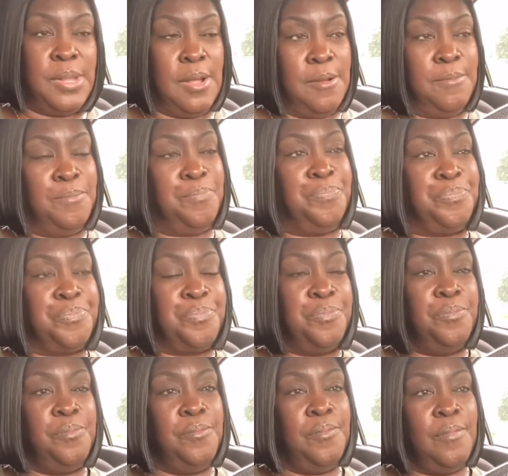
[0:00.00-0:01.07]

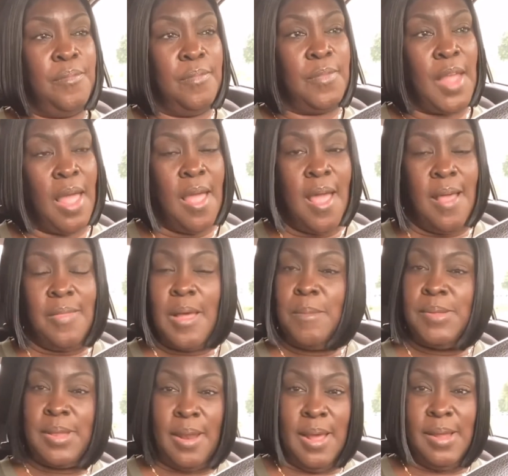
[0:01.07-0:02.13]
So that
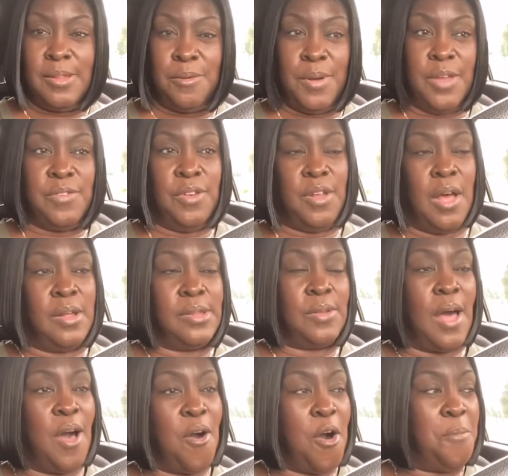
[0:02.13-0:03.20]
was the last question, y'all. So
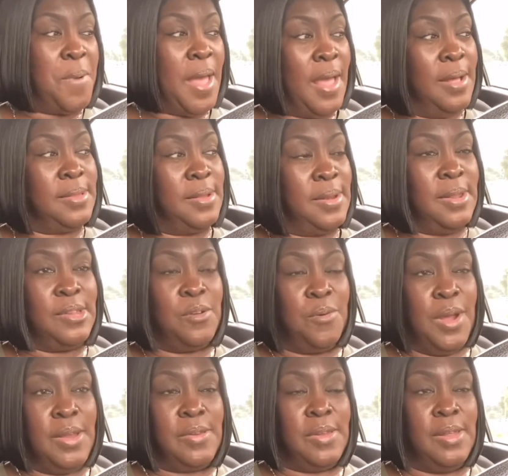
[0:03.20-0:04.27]
I hope I answered these
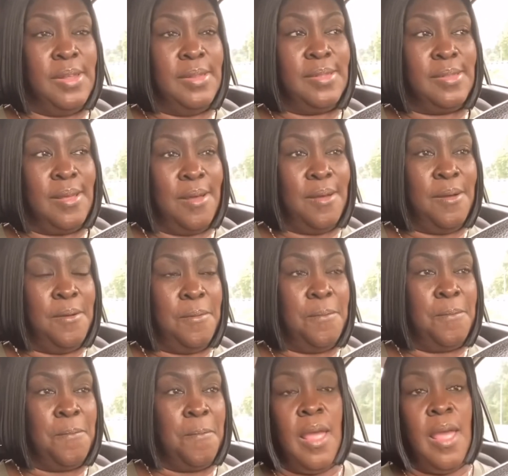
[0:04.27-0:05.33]
questions.
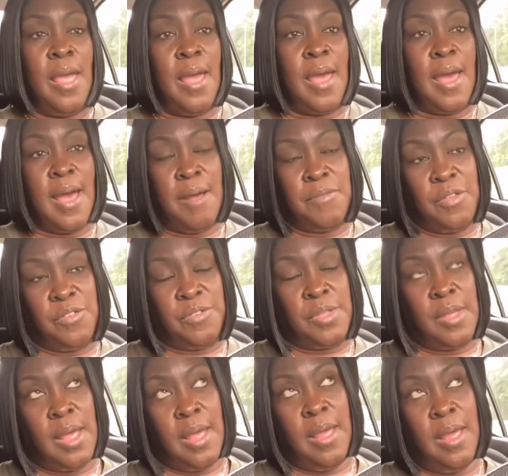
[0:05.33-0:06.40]
Um, I have to
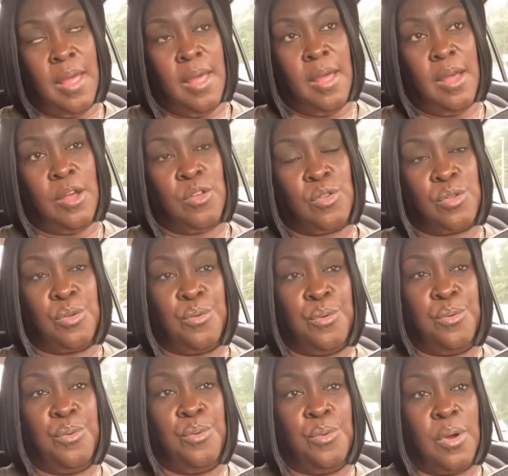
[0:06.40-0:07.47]
tag
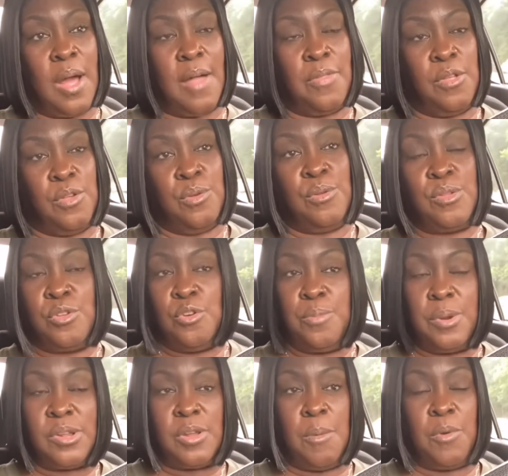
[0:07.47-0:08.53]
two other
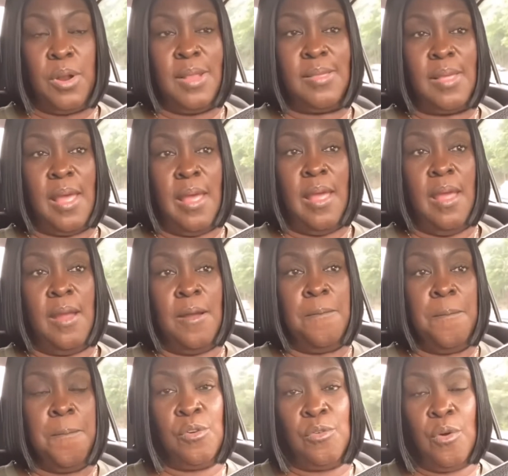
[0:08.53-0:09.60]
YouTubers. So I'm going to tag
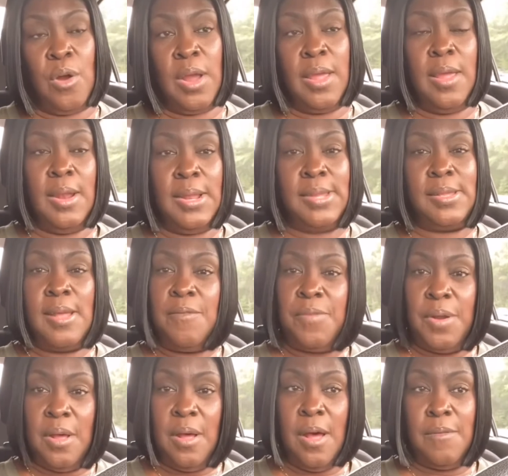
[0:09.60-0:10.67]
Ron Healing Self
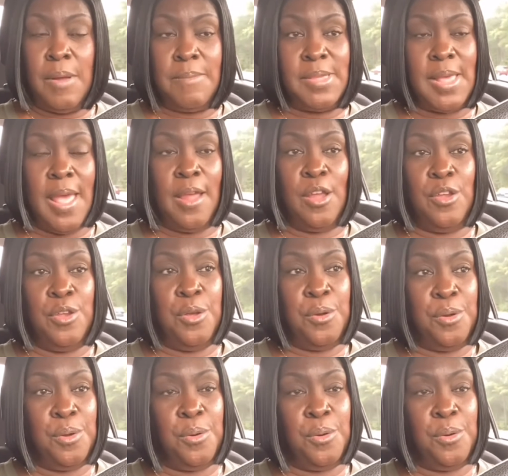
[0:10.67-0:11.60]
Love. I'm tagging you.